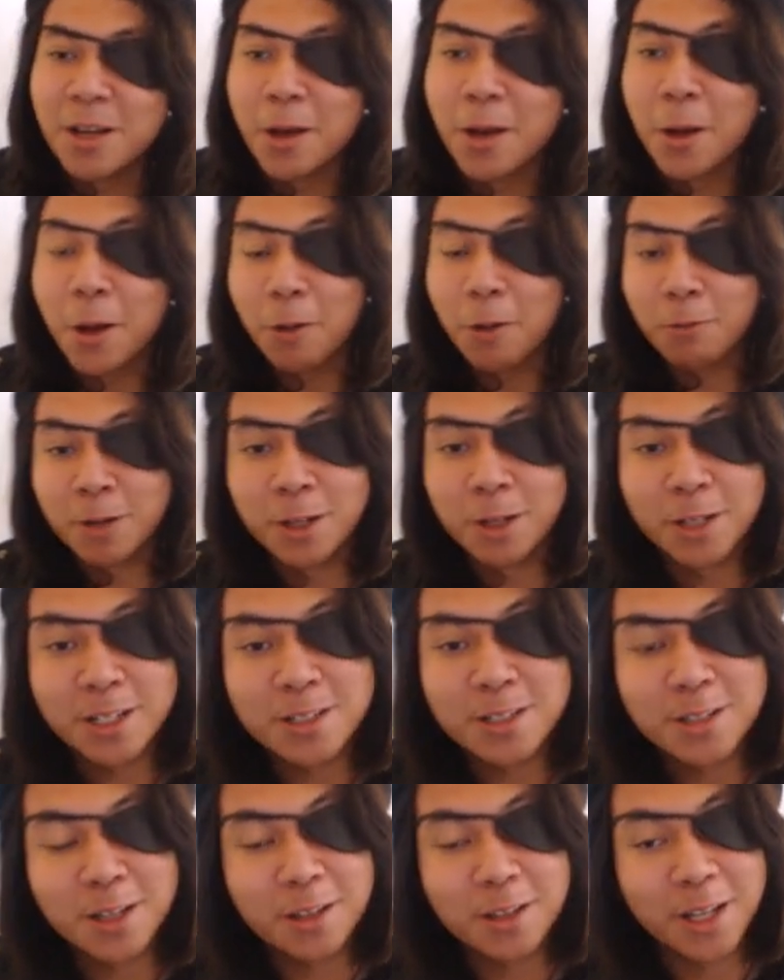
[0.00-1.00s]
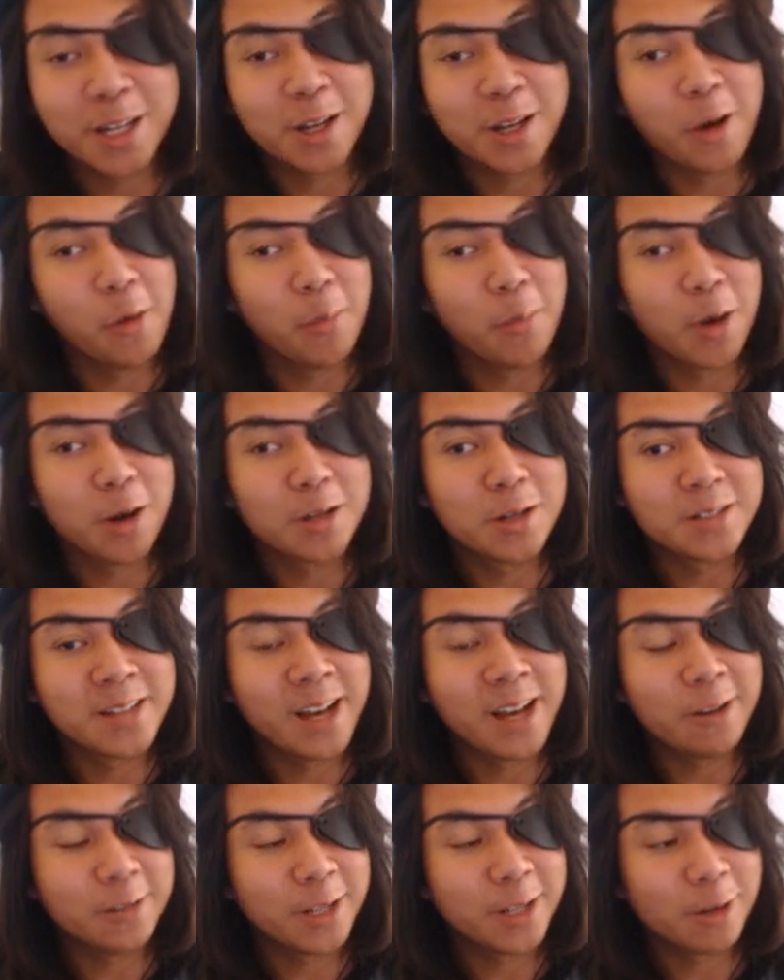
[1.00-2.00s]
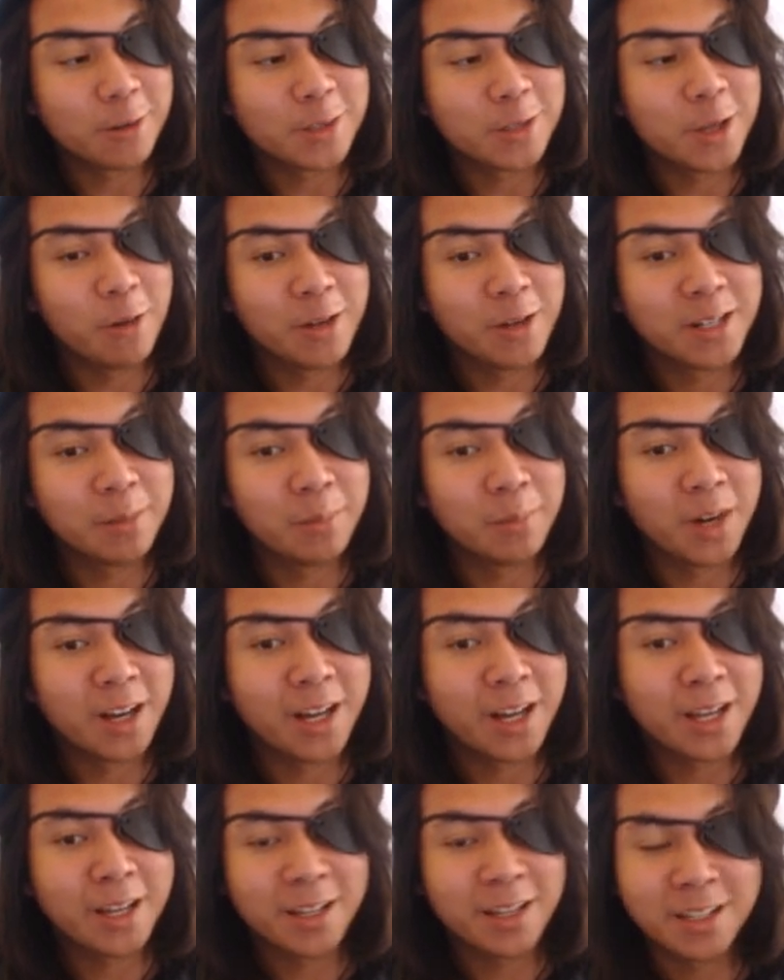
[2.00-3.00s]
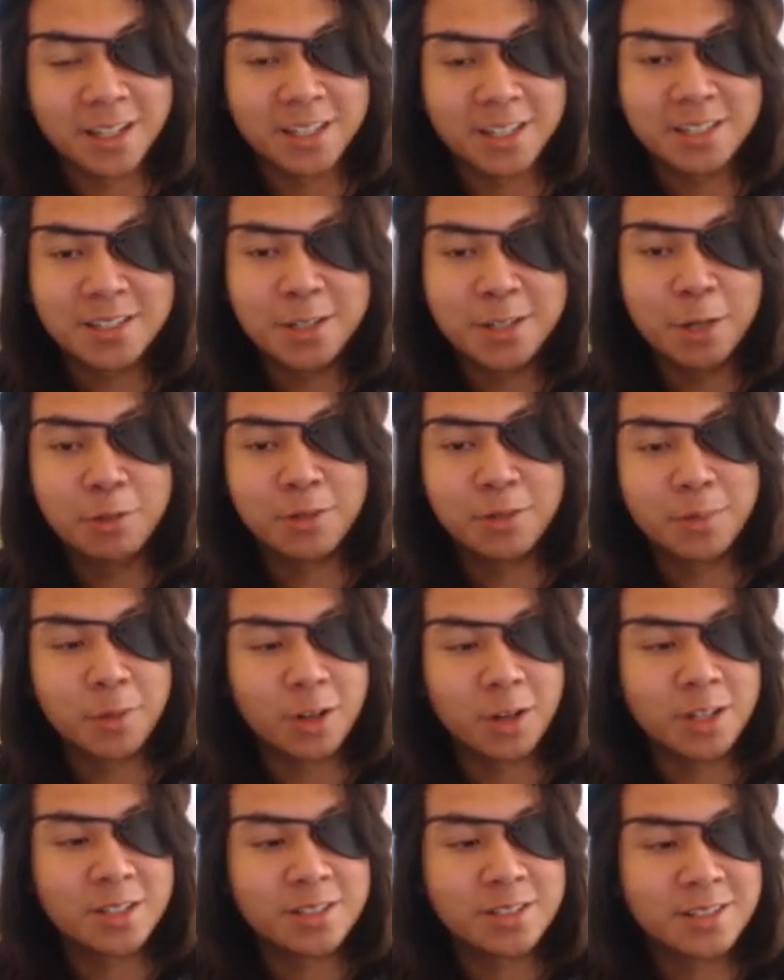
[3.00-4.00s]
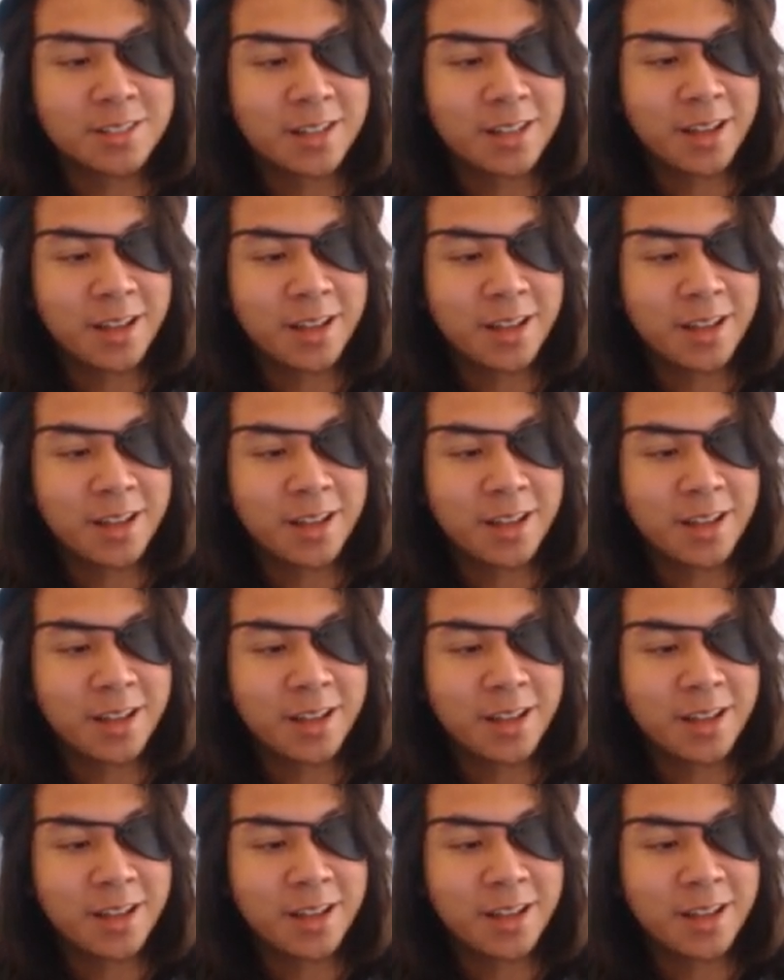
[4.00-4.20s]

realistically no person out there is going to buy this toothbrush